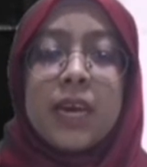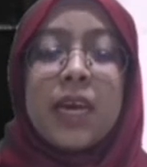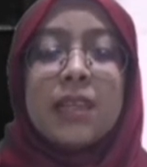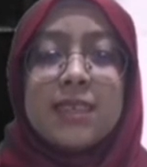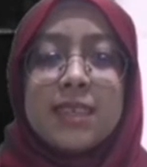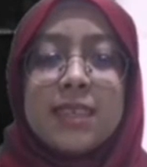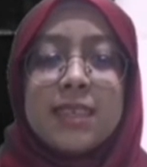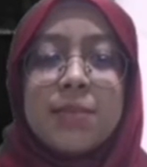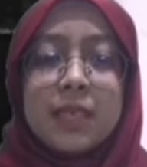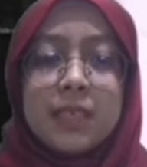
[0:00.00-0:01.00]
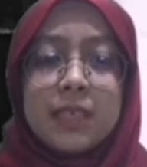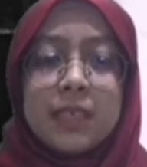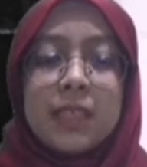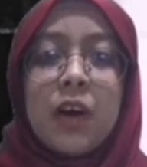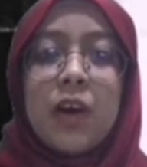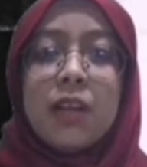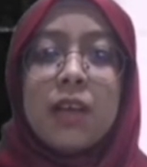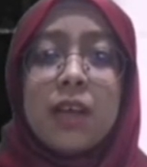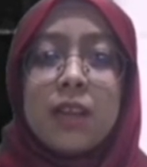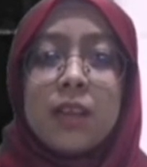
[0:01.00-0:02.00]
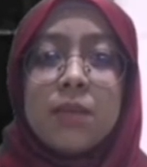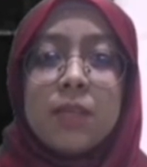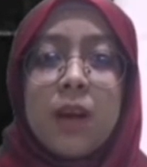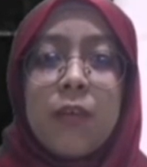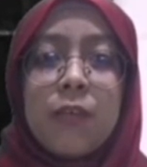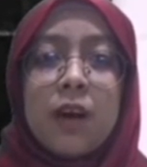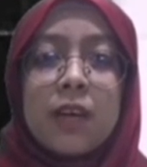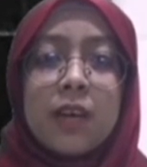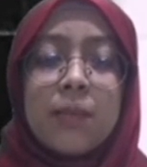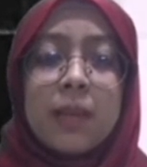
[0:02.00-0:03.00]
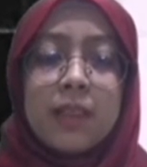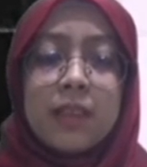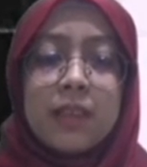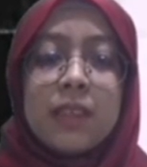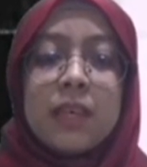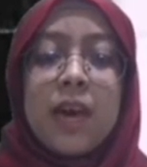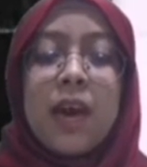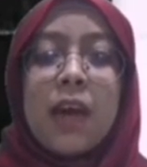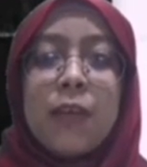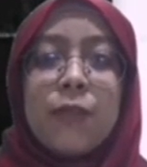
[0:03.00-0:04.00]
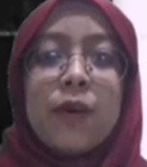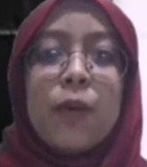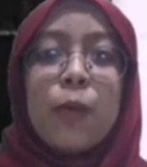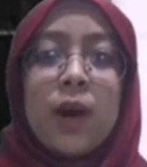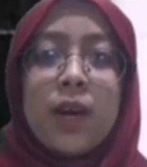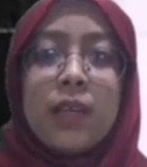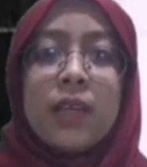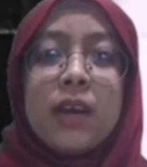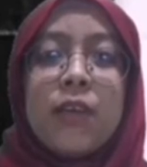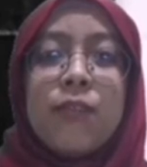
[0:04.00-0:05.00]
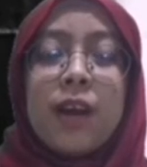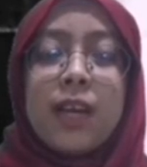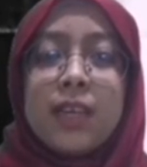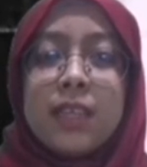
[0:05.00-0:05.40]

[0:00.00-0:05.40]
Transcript: This is because all the atoms of alkali metals have one valence